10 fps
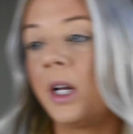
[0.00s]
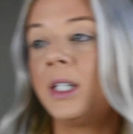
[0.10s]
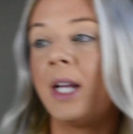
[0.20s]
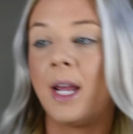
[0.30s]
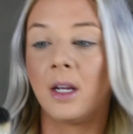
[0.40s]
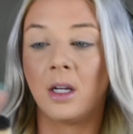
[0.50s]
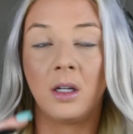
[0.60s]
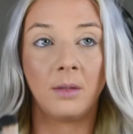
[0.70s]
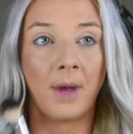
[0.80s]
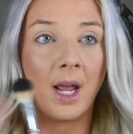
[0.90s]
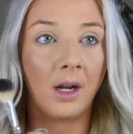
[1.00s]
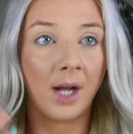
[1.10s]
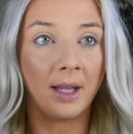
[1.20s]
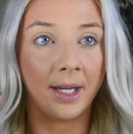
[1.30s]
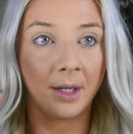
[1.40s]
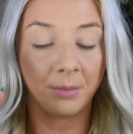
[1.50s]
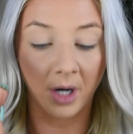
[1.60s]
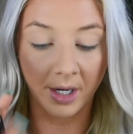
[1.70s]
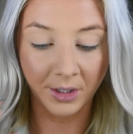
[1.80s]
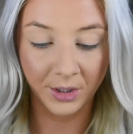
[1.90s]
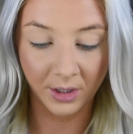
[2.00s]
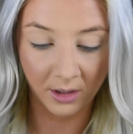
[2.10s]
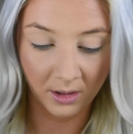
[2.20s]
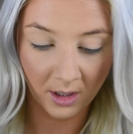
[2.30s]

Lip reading: going to take my highlighting brush,